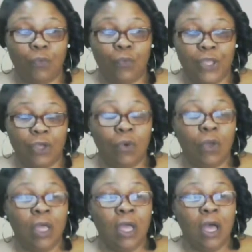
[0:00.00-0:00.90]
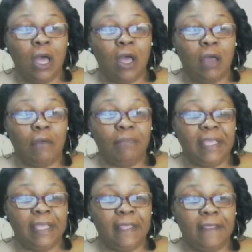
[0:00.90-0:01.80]
will
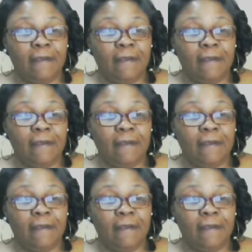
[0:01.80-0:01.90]
be